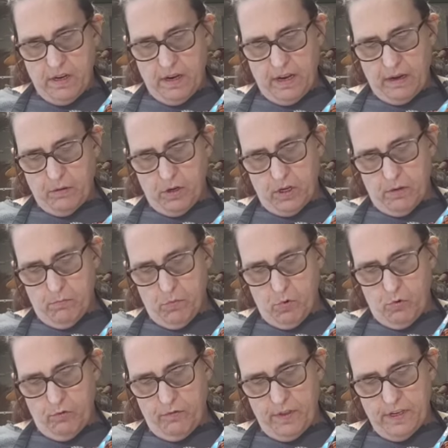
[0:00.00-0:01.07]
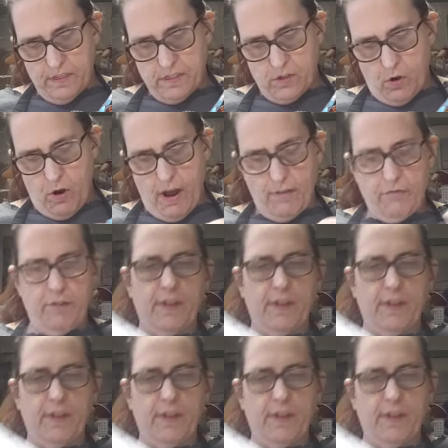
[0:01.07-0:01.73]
I'm going to move this off of